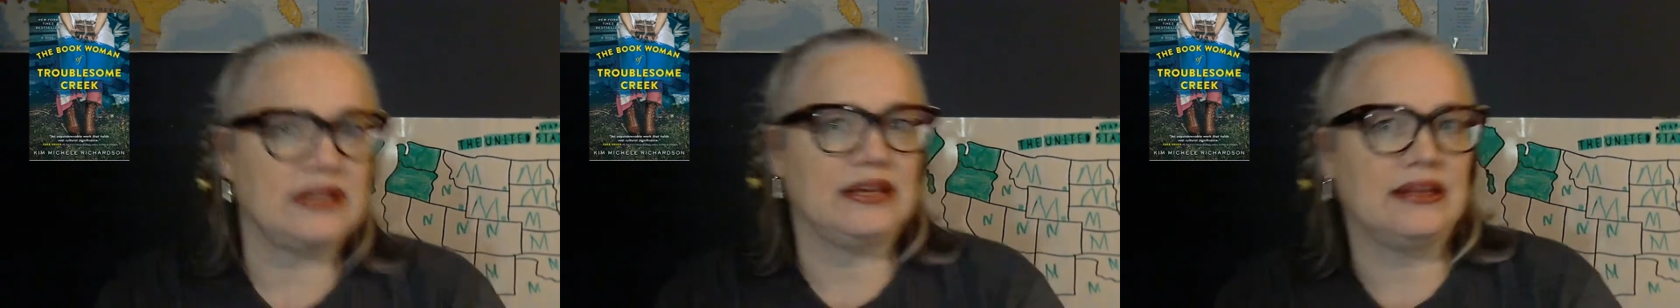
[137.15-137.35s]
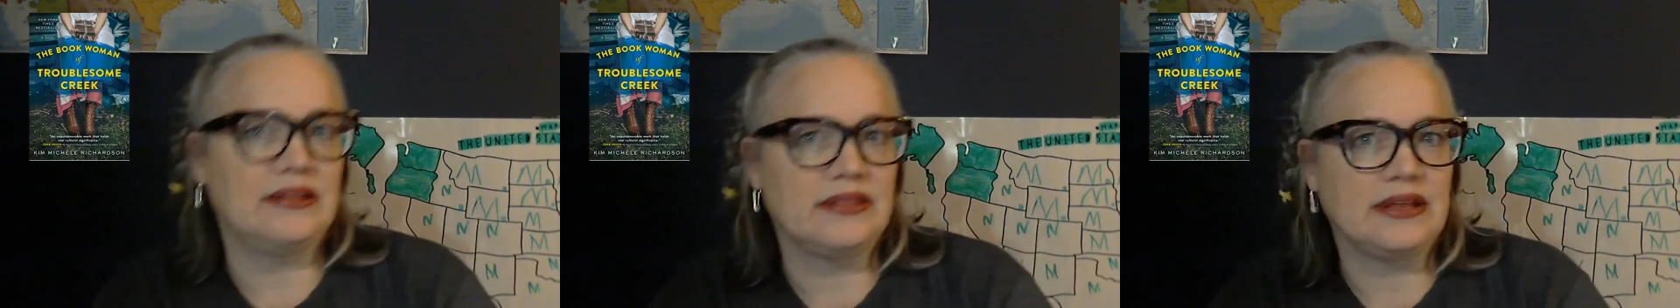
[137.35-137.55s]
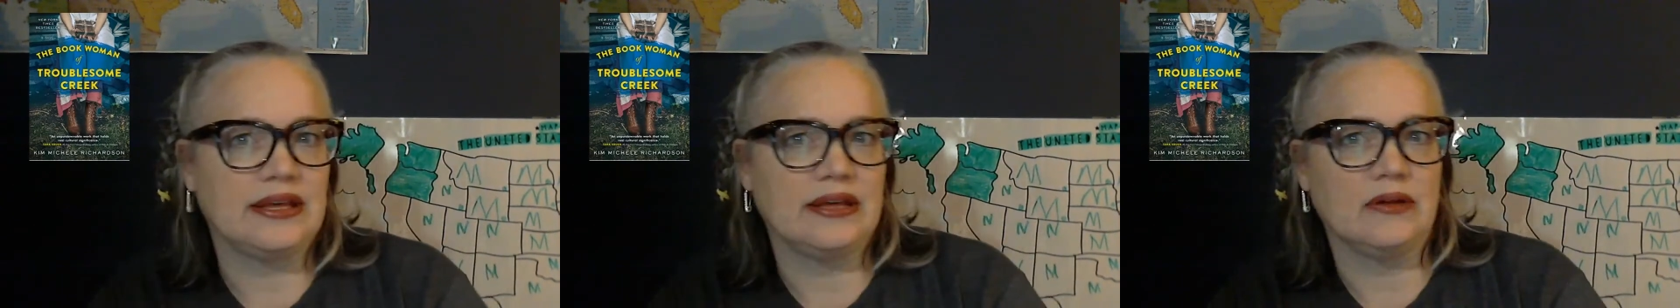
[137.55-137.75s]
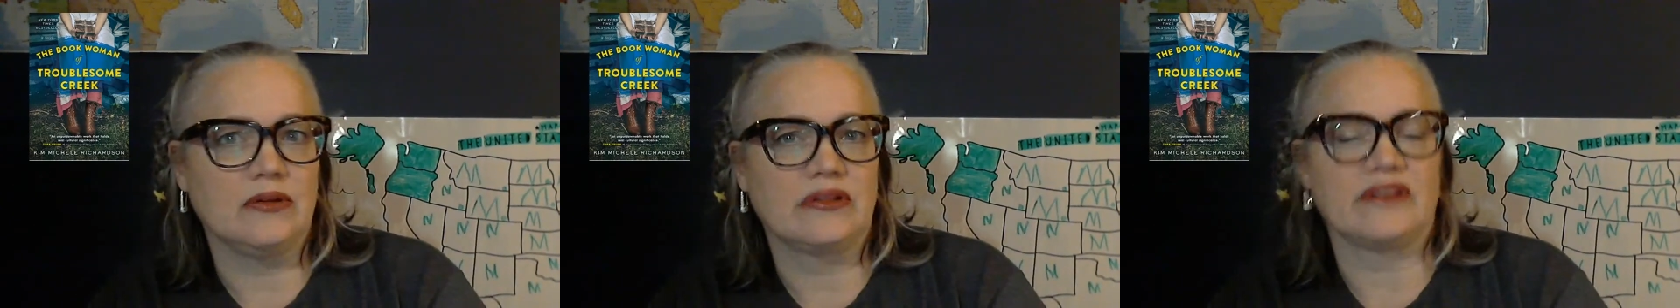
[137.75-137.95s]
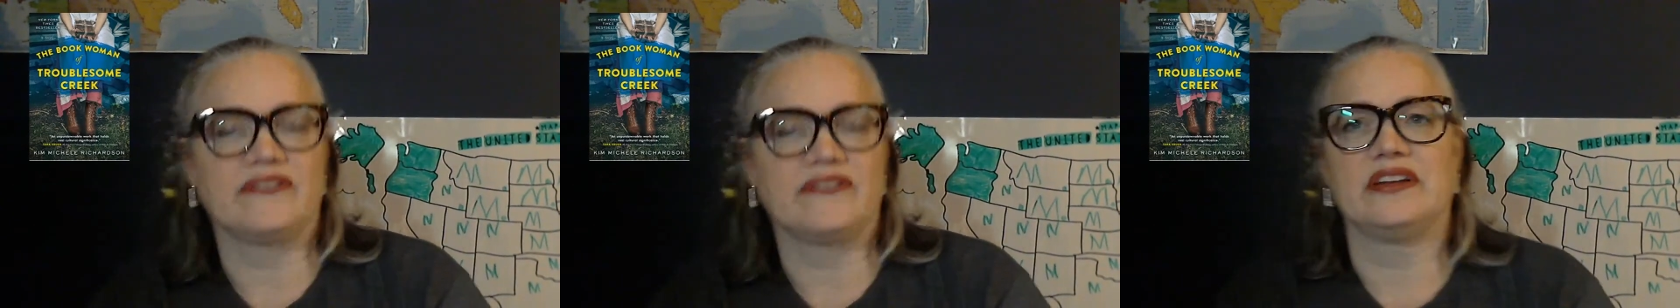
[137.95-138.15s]
in the
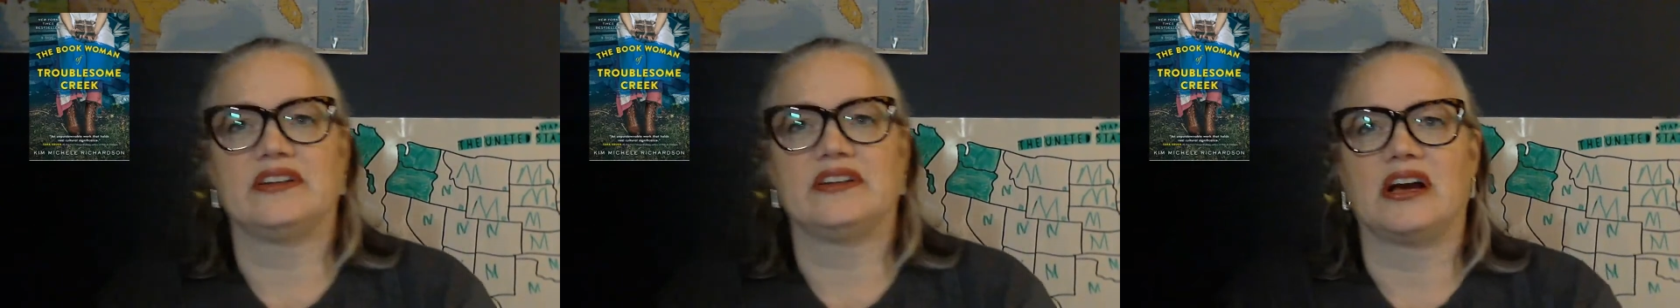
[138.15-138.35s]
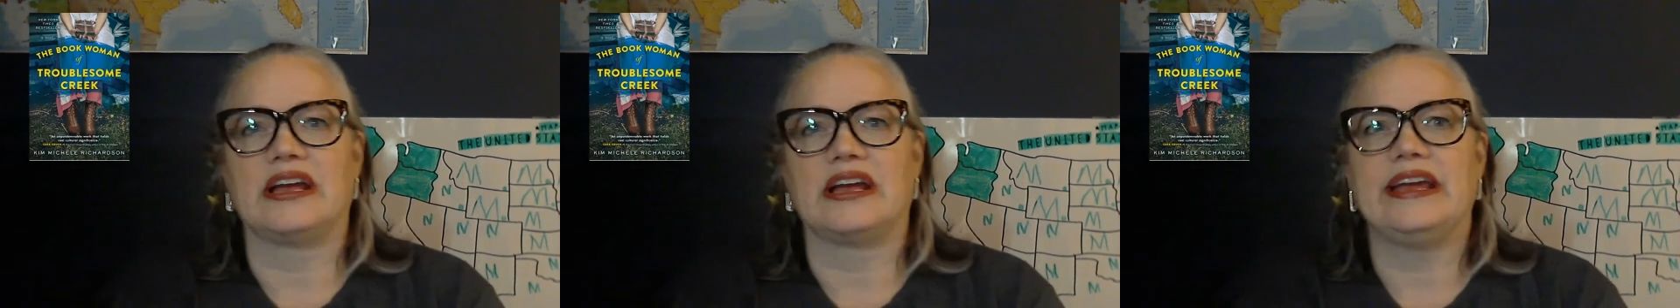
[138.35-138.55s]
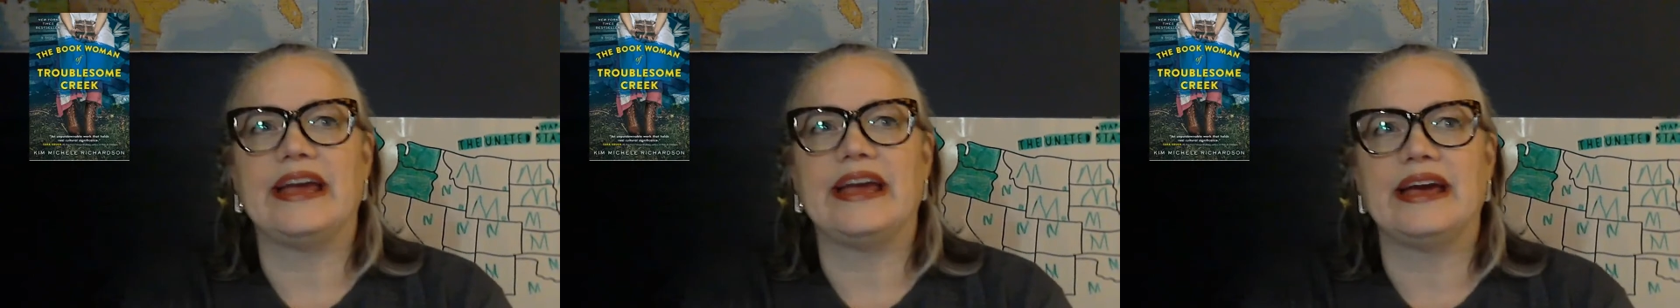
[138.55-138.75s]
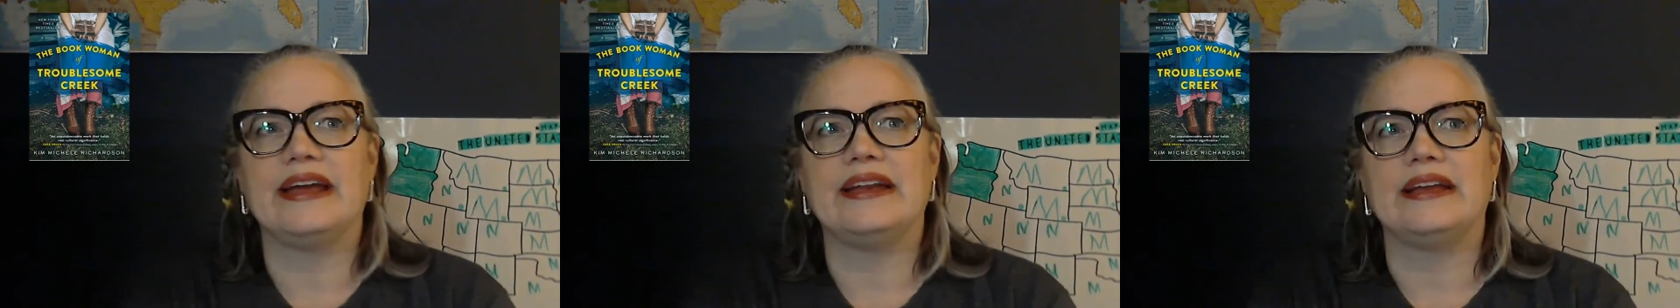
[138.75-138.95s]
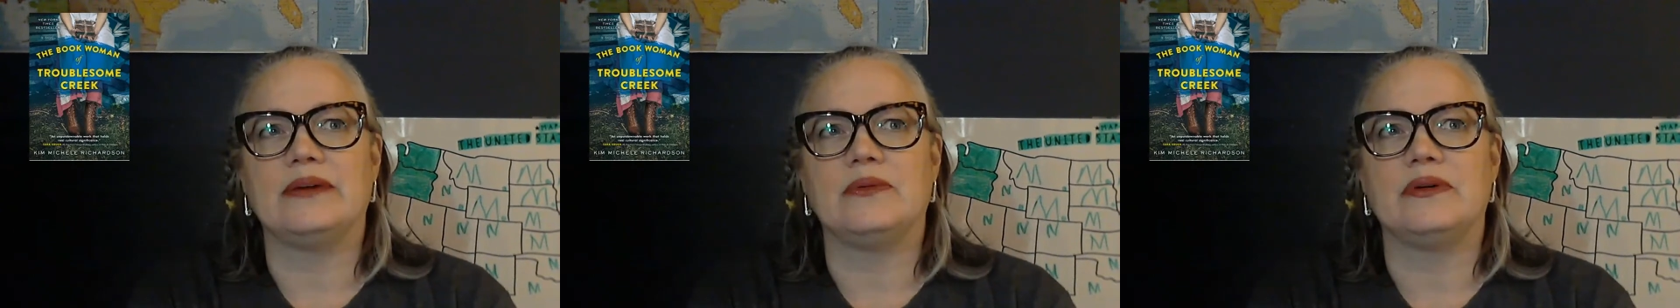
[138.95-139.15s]
hills of Kentucky,
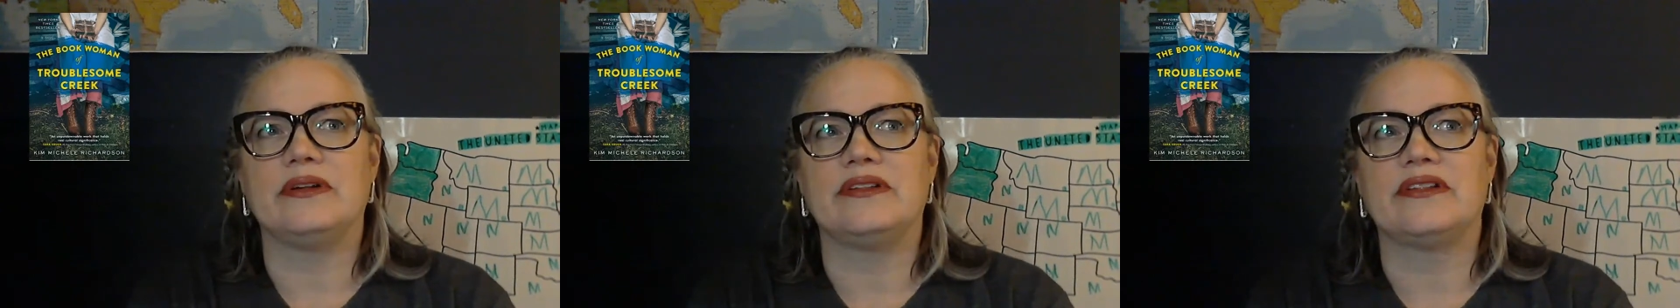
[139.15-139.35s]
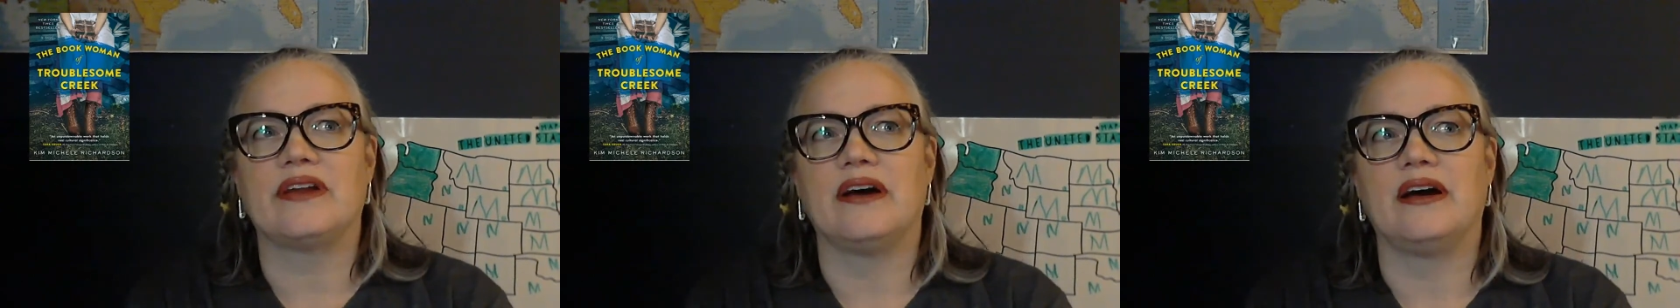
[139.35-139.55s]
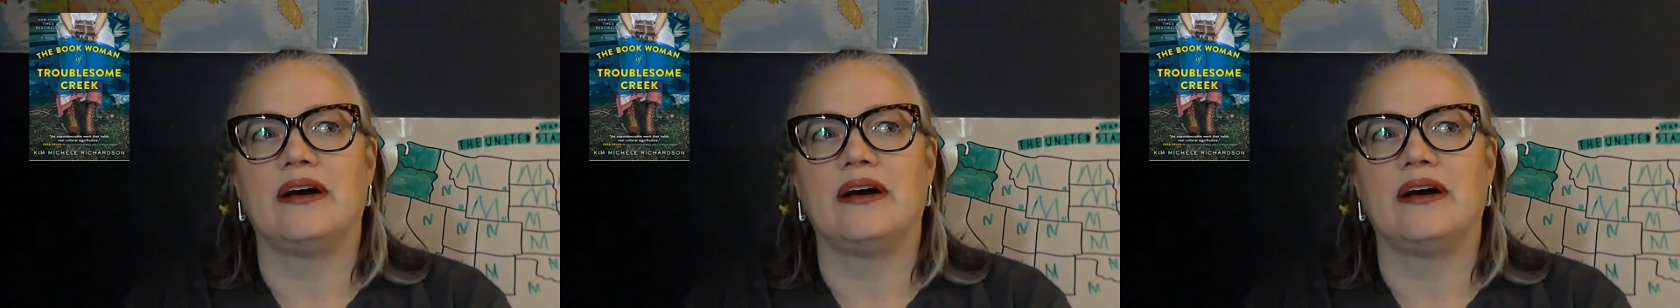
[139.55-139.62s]
and it was